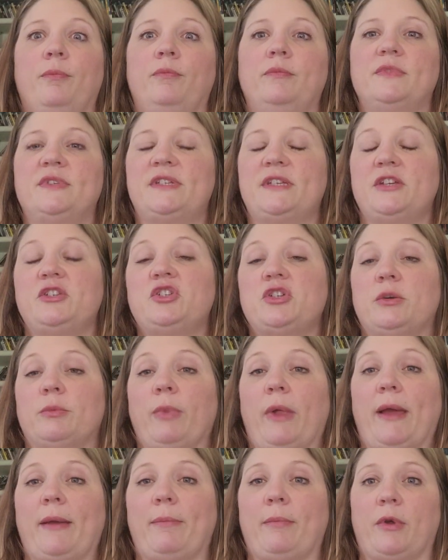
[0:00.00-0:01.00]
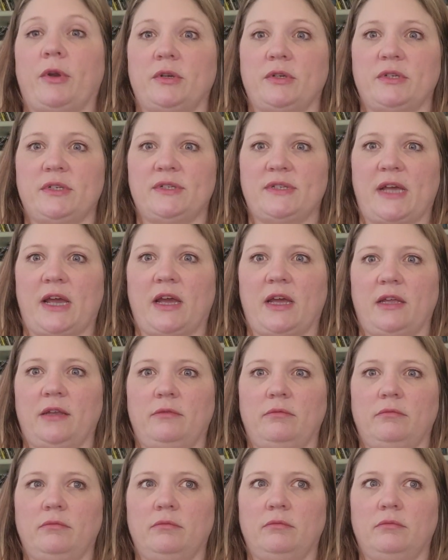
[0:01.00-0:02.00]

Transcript: stitching a Blackbird design